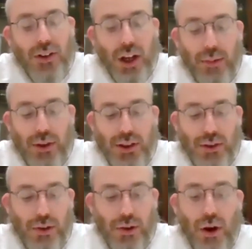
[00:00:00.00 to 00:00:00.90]
our job was
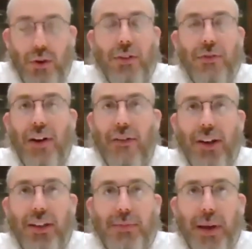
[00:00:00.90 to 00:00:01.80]
to go to
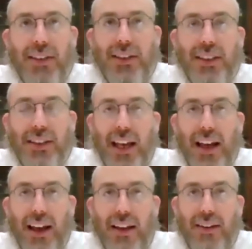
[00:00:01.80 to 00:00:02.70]
various bases
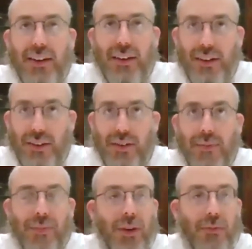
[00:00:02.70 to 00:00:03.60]
and
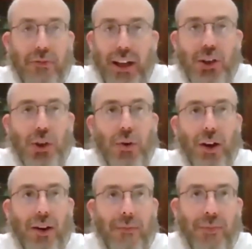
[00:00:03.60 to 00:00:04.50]
bring
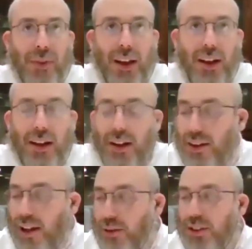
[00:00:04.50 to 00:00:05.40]
joy.
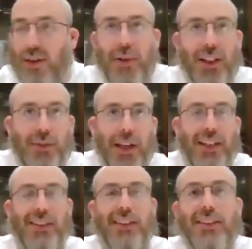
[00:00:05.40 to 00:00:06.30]
Now, some of these
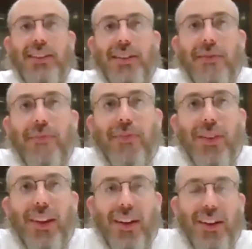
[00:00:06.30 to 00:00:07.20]
bases,
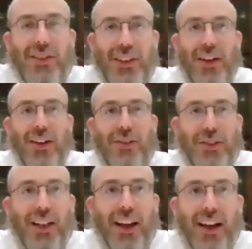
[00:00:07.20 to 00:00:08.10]
just to
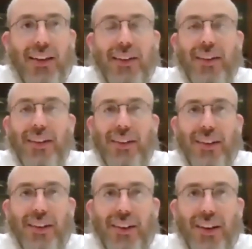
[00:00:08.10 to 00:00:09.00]
understand,
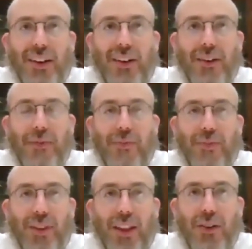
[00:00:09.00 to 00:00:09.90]

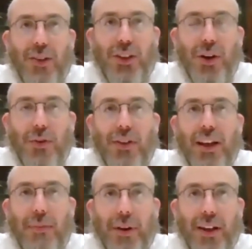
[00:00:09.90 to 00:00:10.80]
they're so
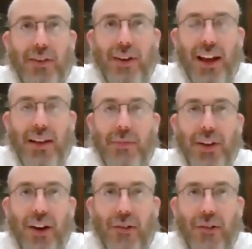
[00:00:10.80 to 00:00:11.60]
deep into enemy